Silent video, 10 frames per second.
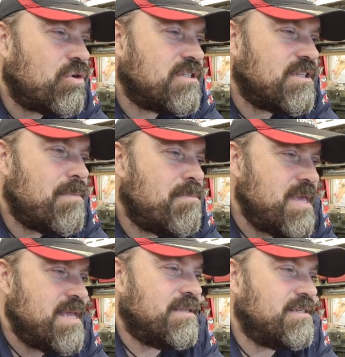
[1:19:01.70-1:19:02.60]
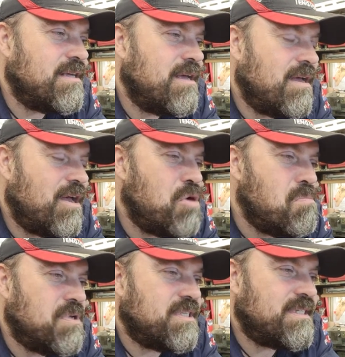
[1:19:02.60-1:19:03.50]
to their beards
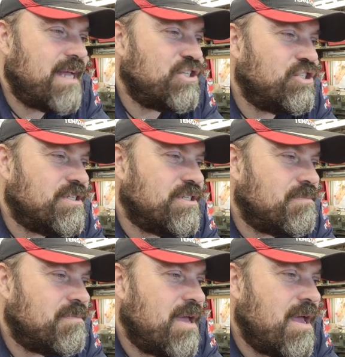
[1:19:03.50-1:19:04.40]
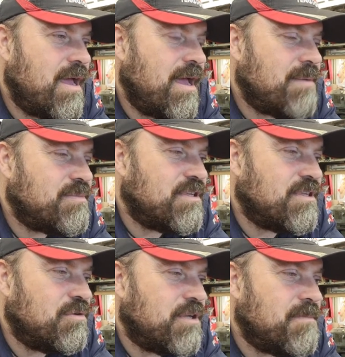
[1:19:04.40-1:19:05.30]
and moustaches.
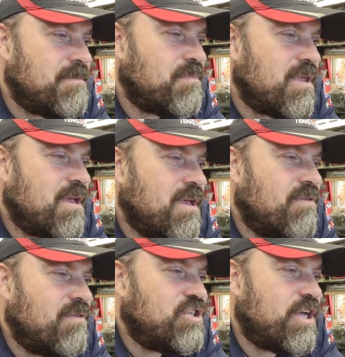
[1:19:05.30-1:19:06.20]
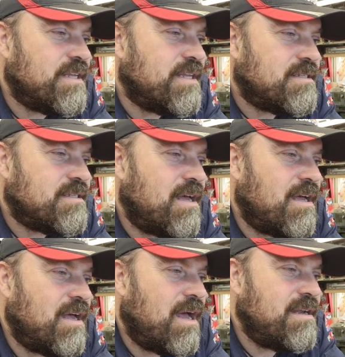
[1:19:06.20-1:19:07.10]
Absolutely. Vijayant,
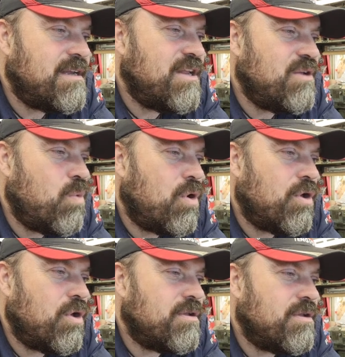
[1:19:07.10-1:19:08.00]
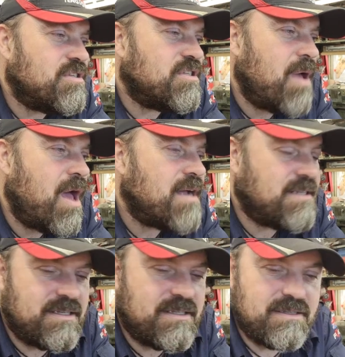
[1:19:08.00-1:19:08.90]
I need one, the spark
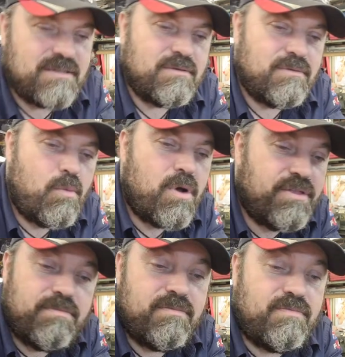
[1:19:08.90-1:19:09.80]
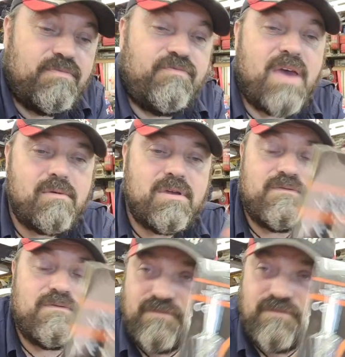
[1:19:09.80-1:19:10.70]
testers. Well, very,
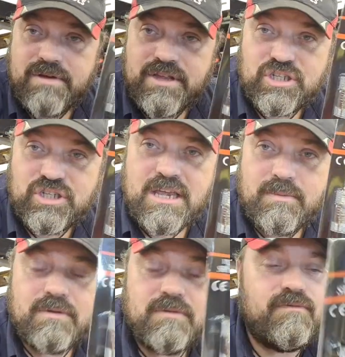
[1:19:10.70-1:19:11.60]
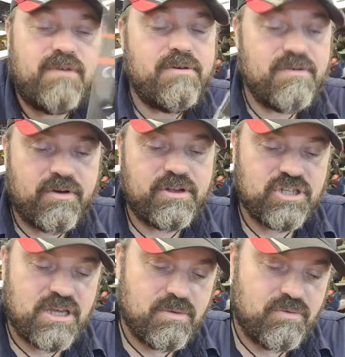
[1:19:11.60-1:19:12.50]
very cheap. Very, very
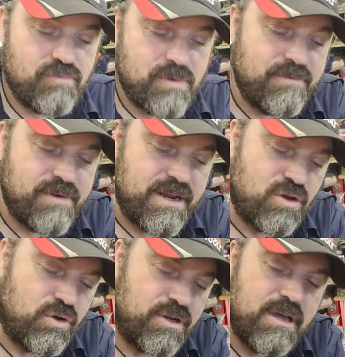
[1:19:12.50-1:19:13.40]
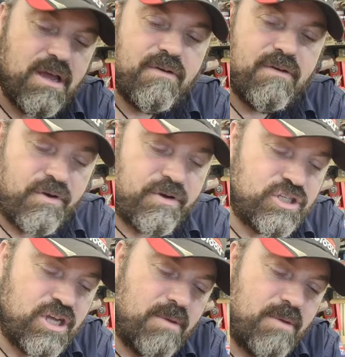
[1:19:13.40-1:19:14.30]
cheap. Really, really good. Very
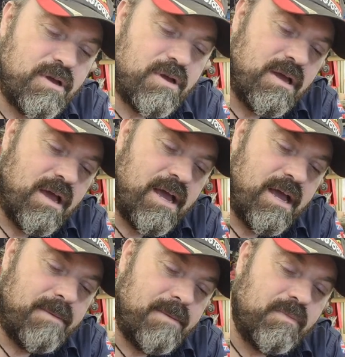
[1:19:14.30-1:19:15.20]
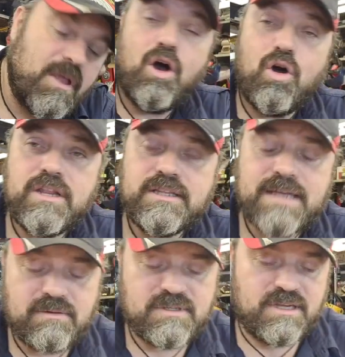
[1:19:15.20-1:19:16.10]
cheap. Only
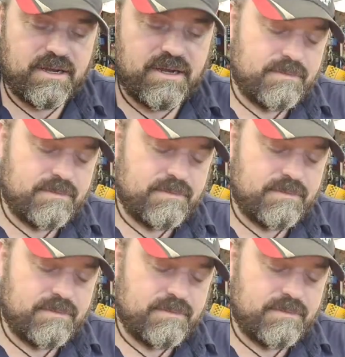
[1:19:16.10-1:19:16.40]
downside,